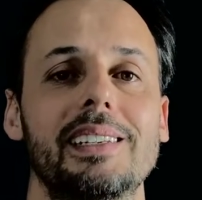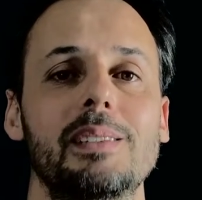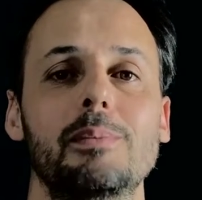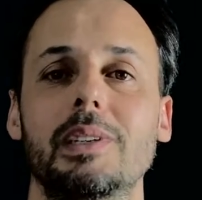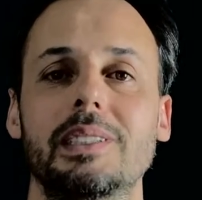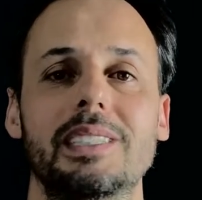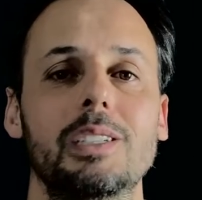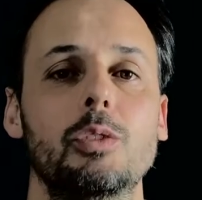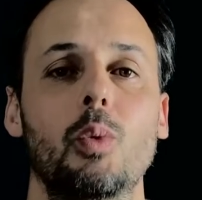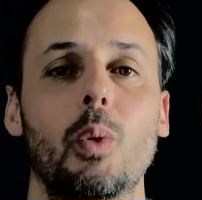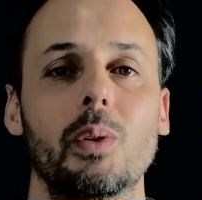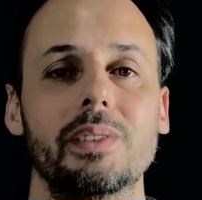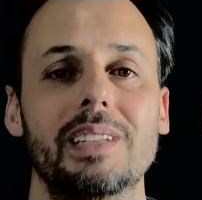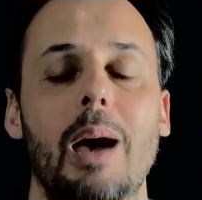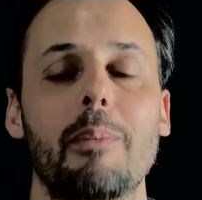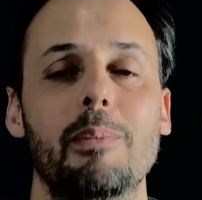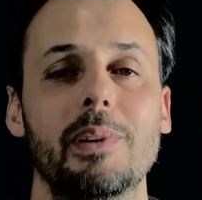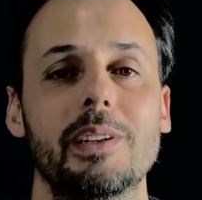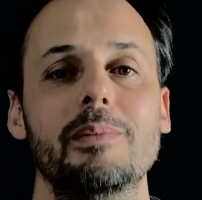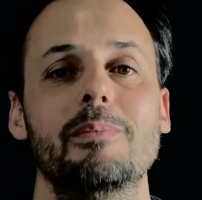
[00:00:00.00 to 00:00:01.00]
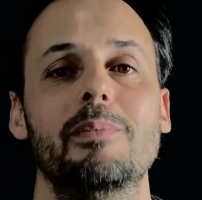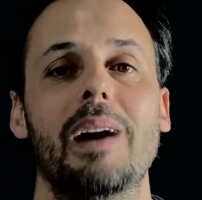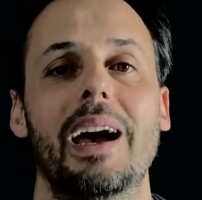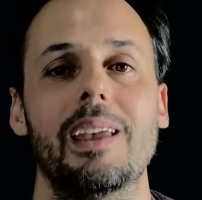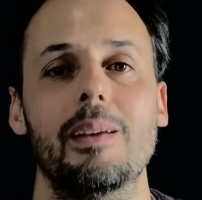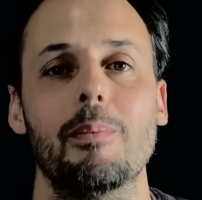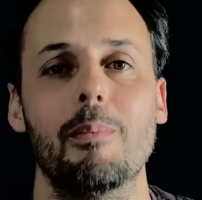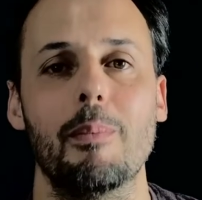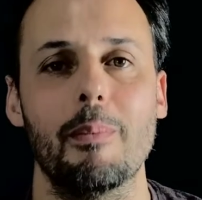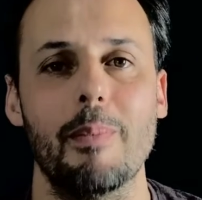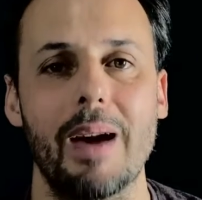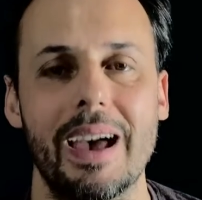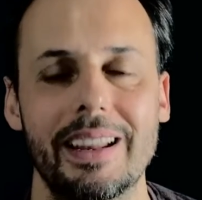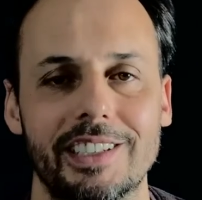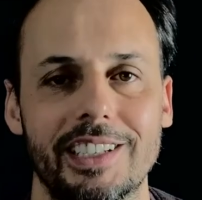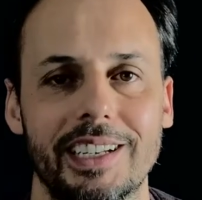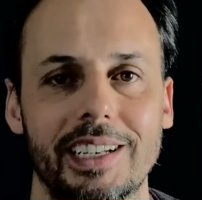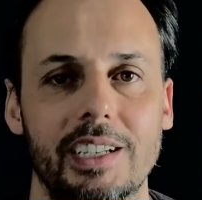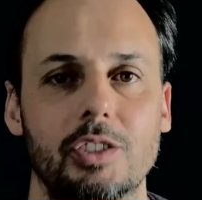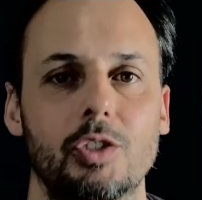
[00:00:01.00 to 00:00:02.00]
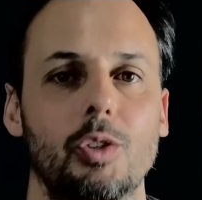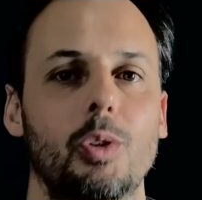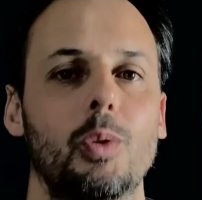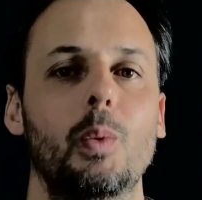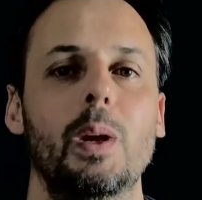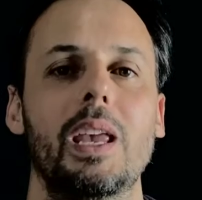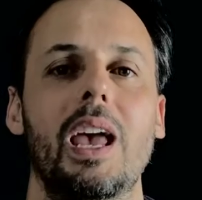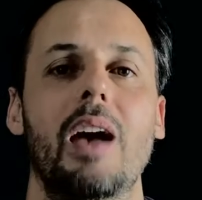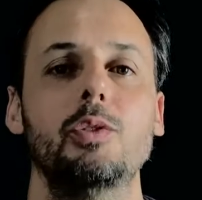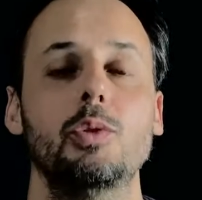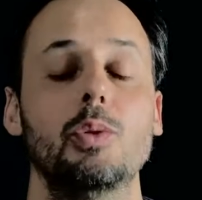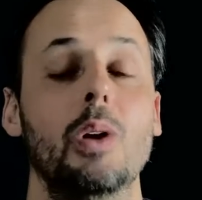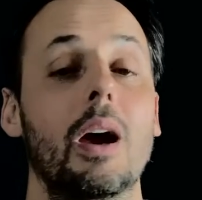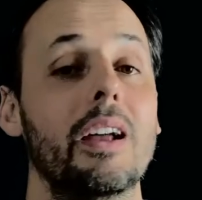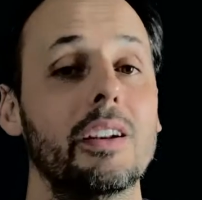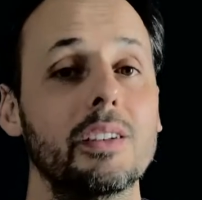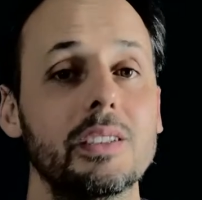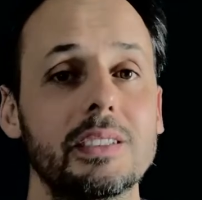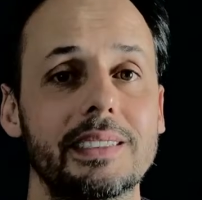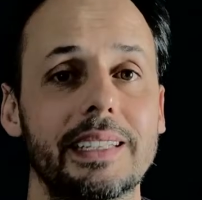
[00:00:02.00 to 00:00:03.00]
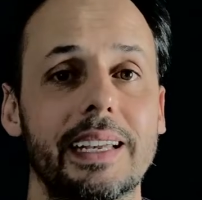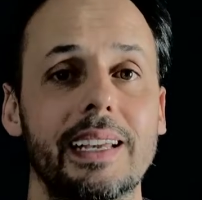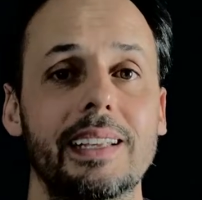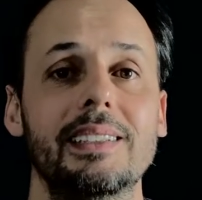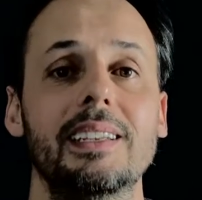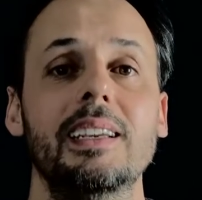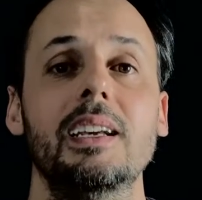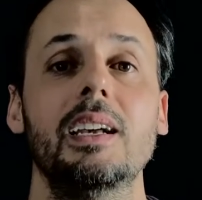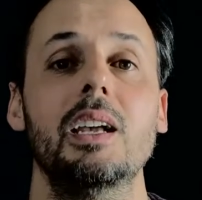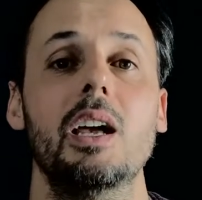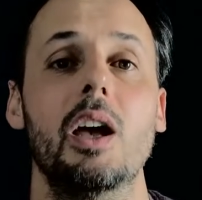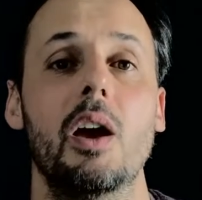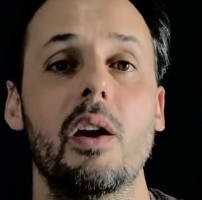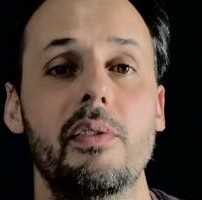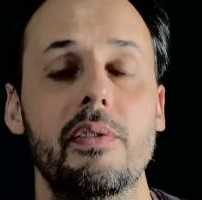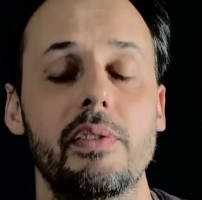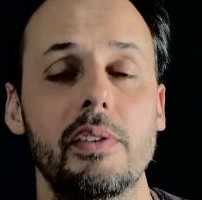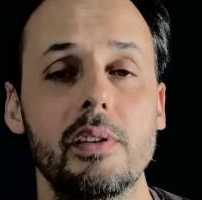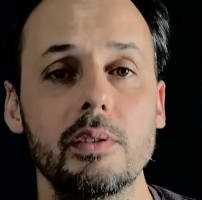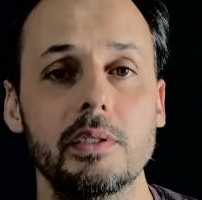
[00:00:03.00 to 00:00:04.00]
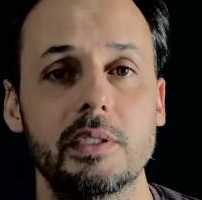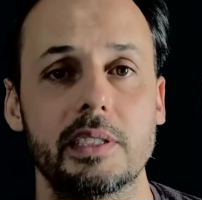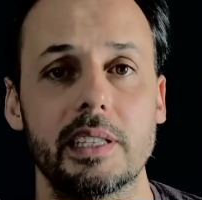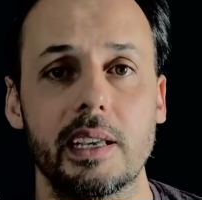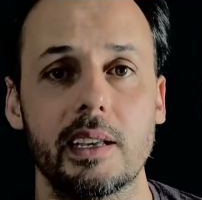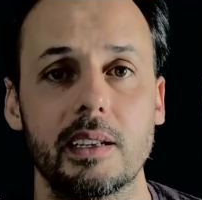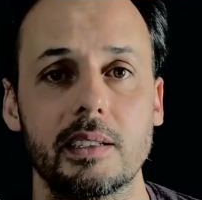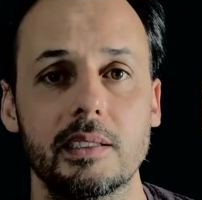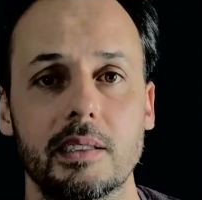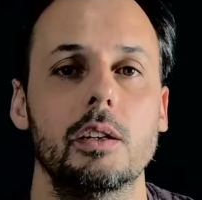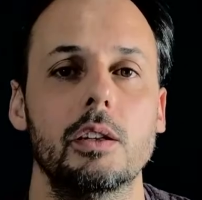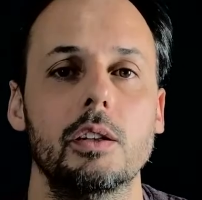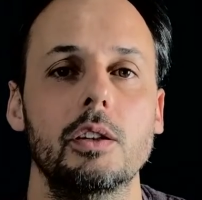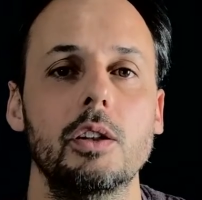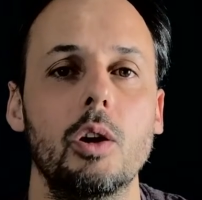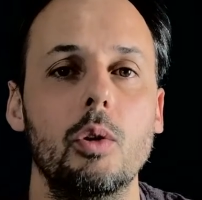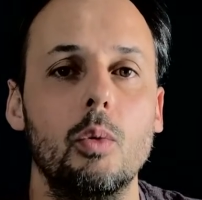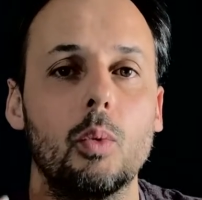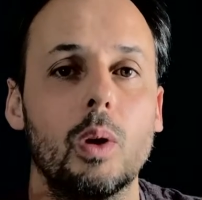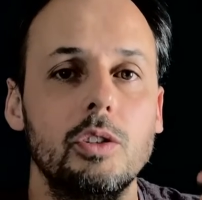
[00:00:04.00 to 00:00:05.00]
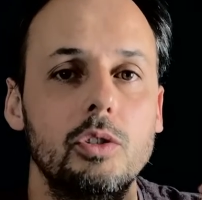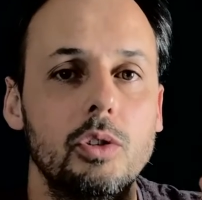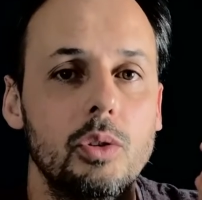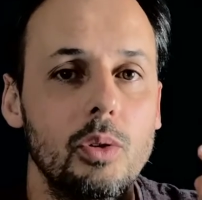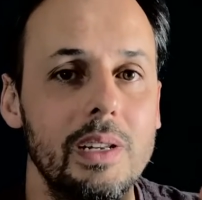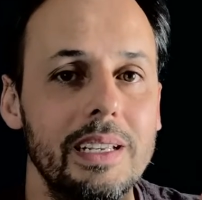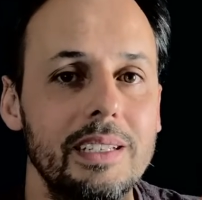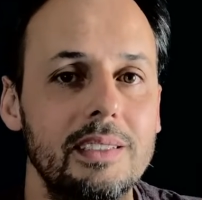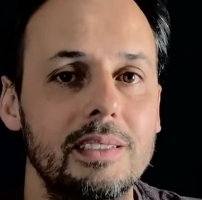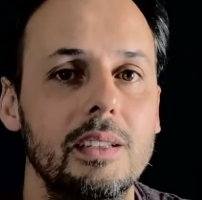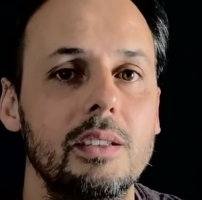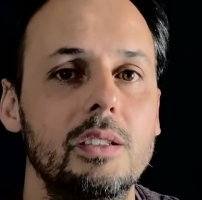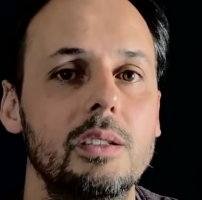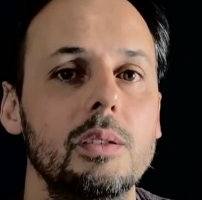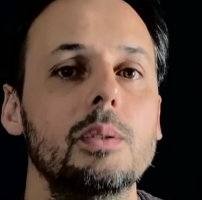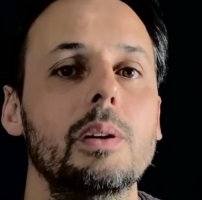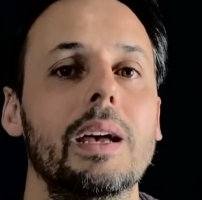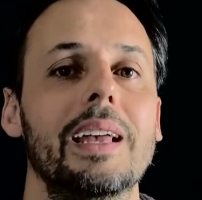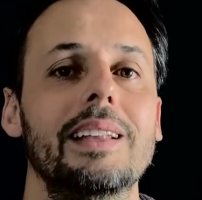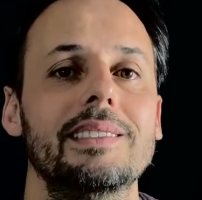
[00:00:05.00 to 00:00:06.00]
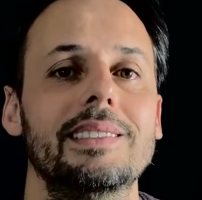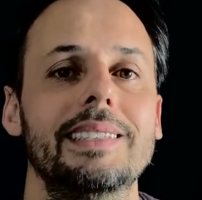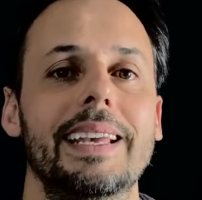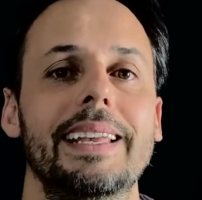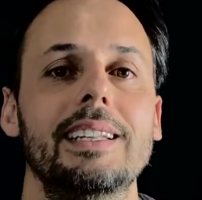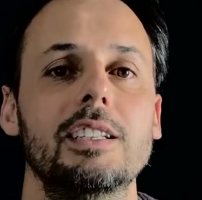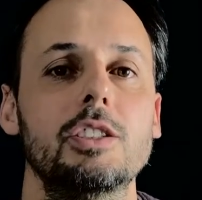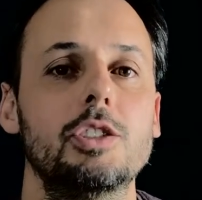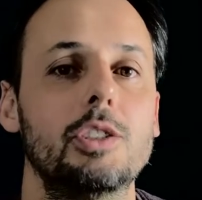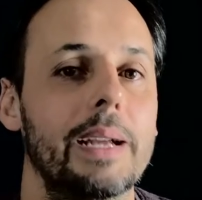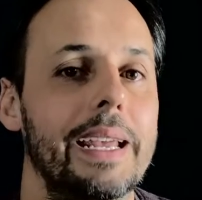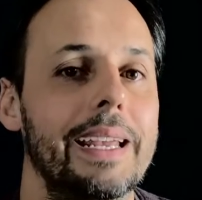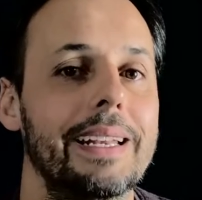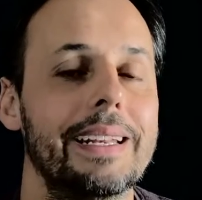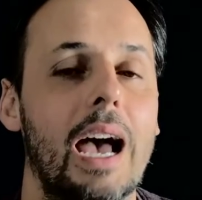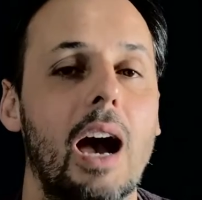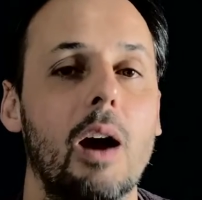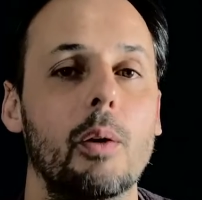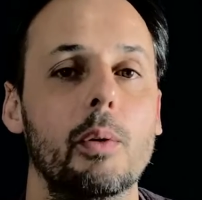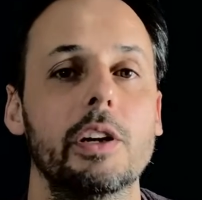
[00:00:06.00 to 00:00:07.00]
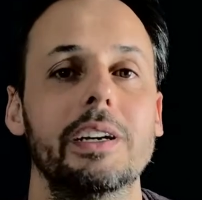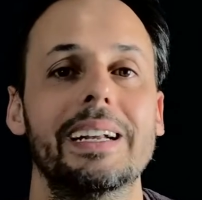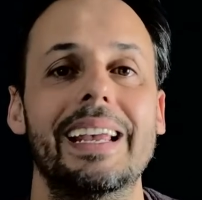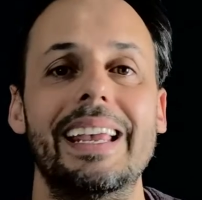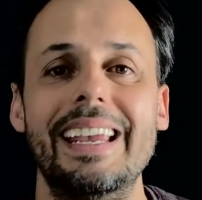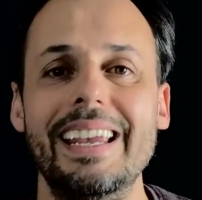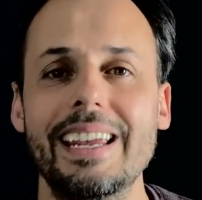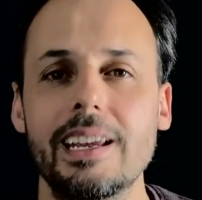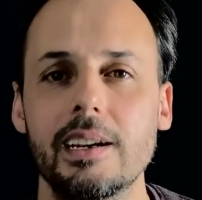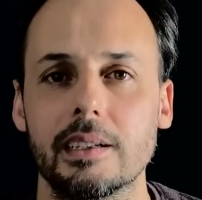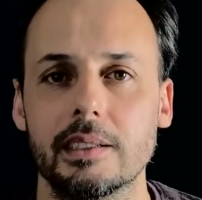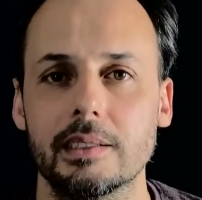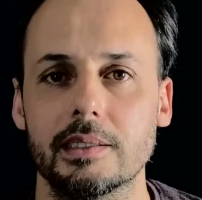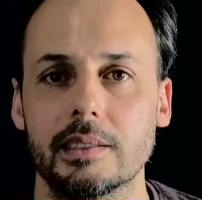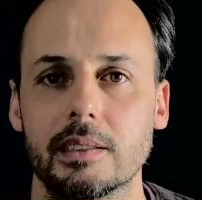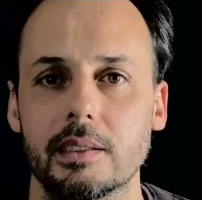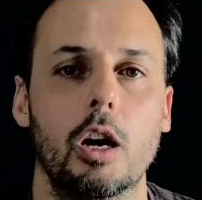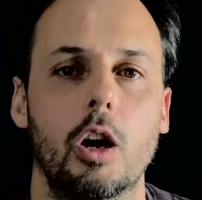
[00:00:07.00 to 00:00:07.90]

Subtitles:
but it won't happen by magic. So we have to understand a few things, know what to listen to, and then train our ears.